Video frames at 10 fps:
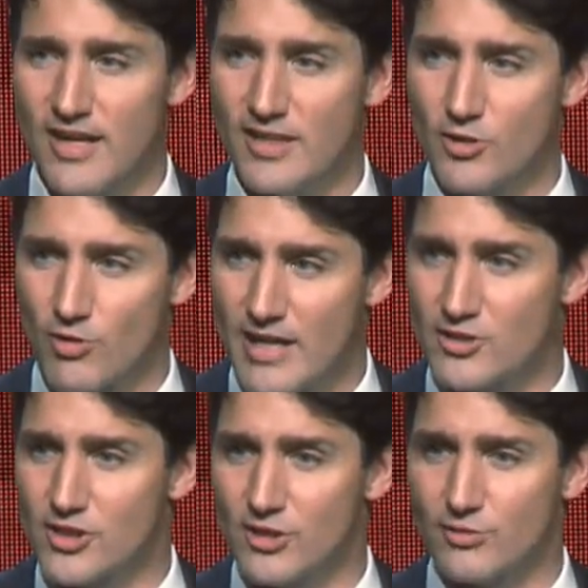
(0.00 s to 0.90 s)
and
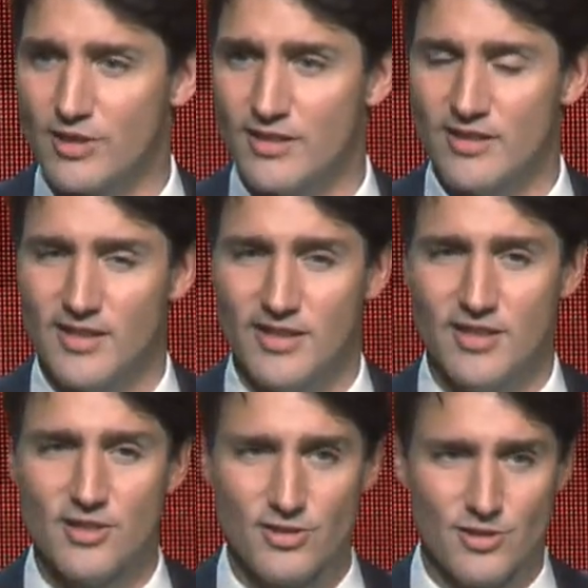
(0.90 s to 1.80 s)
grandchildren
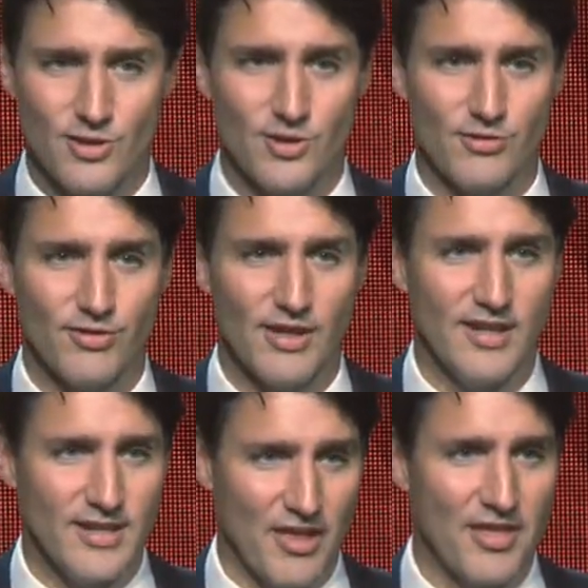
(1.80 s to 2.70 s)
deserve
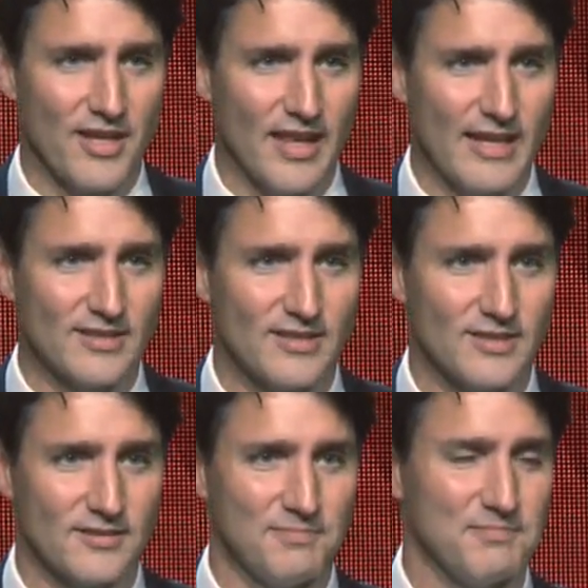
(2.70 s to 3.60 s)
nothing
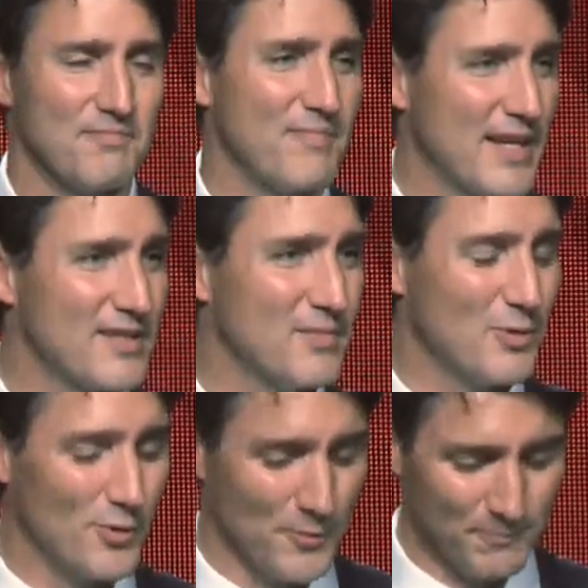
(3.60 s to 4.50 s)
less. Merci
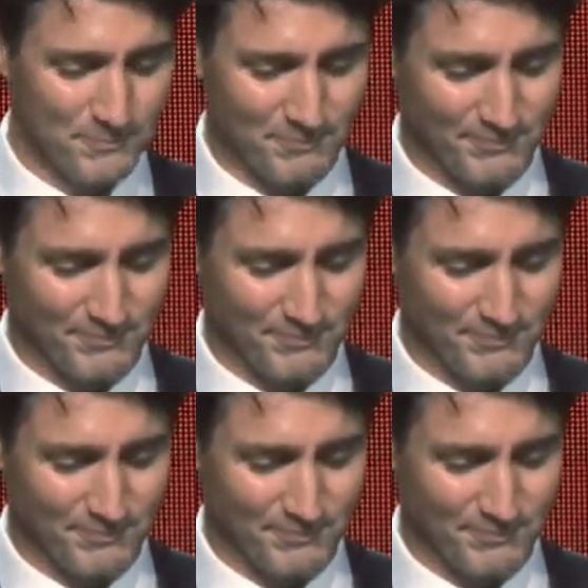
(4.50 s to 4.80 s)
beaucoup.